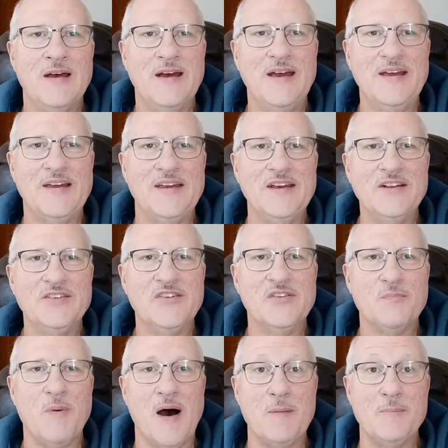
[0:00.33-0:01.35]
Hey kids,
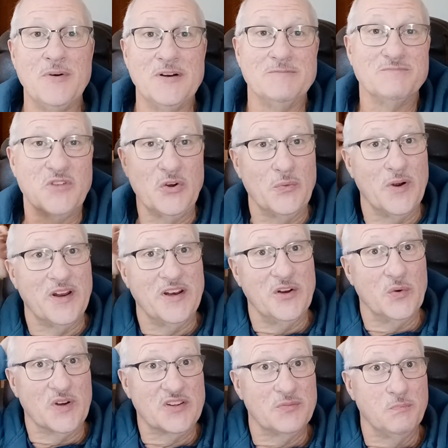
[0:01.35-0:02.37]
it's Papa. You ready
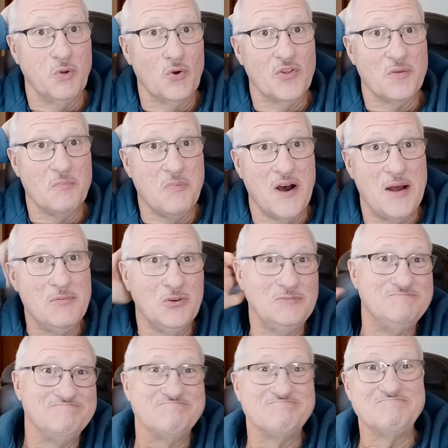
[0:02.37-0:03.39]
to explore the Bible?
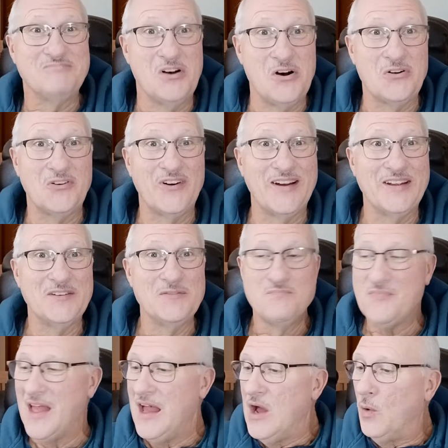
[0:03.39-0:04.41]
All right.
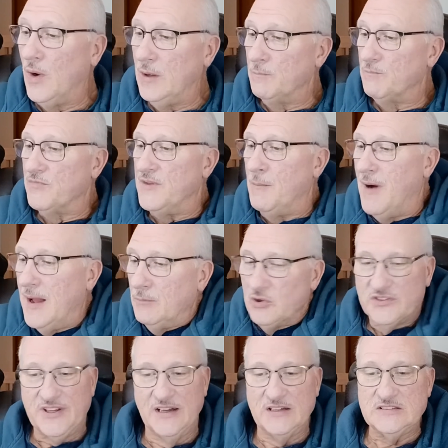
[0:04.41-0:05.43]
Well, the Bible
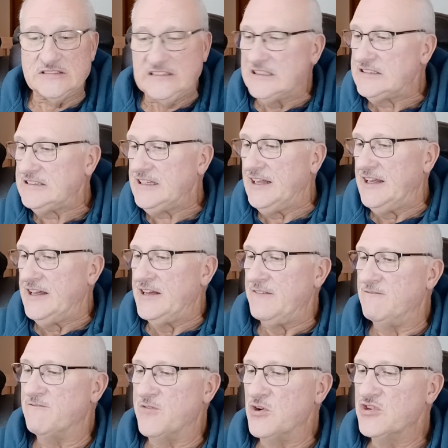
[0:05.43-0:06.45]
tells us in
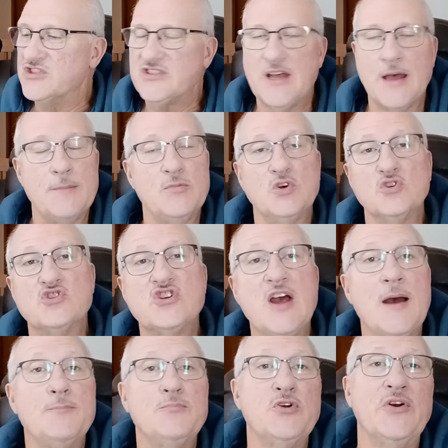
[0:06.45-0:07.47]
1 Samuel
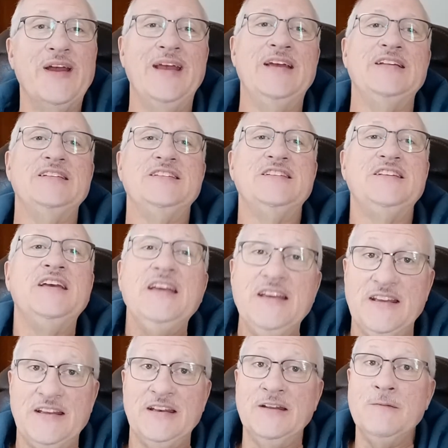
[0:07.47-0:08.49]
chapter
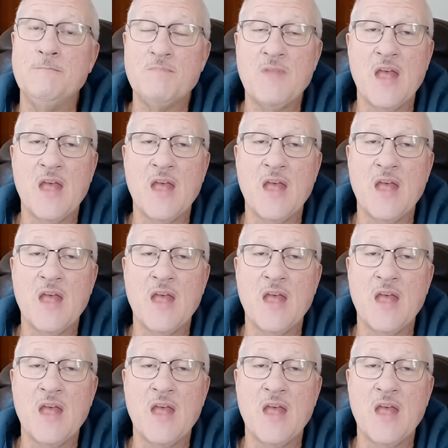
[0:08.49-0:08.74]
18